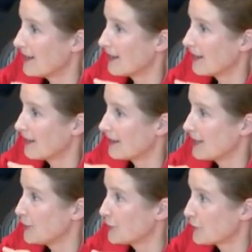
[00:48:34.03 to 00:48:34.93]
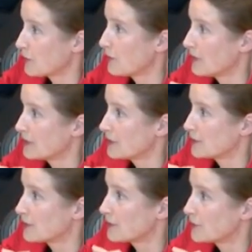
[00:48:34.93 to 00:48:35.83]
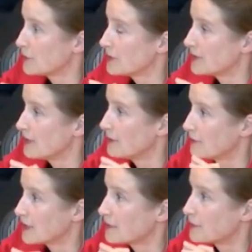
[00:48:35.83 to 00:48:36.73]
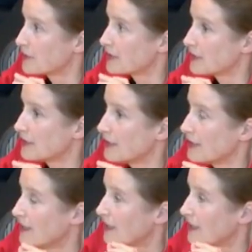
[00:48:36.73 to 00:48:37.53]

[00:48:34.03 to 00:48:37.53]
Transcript: I used to call it as a student the reciprocal